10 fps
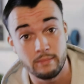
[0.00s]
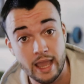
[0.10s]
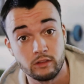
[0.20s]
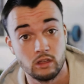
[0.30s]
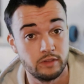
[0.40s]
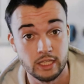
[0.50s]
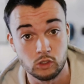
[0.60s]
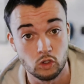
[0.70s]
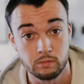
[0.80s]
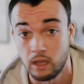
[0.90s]
your mouth over the
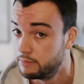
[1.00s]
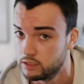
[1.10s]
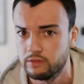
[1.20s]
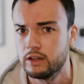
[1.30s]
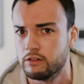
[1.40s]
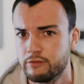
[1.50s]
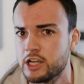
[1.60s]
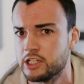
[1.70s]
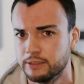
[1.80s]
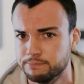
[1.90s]
exhaust pipe. It's very
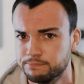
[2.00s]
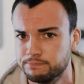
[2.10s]
refreshing.